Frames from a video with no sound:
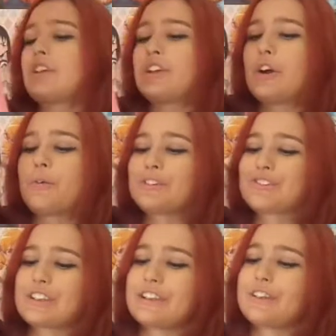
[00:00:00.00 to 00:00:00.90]
you know, it
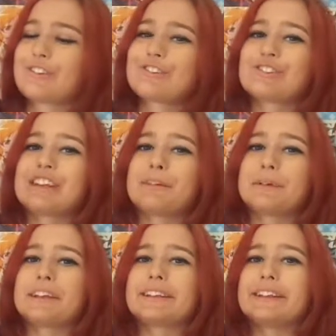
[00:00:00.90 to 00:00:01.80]
still looks a
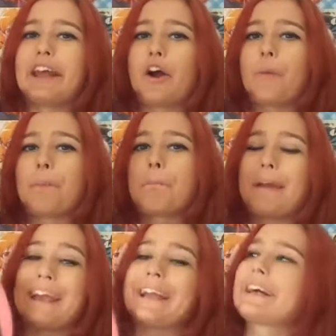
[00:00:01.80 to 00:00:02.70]
bit neon
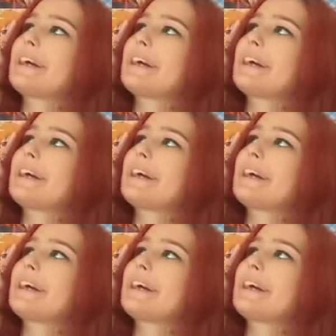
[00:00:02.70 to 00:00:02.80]
pink.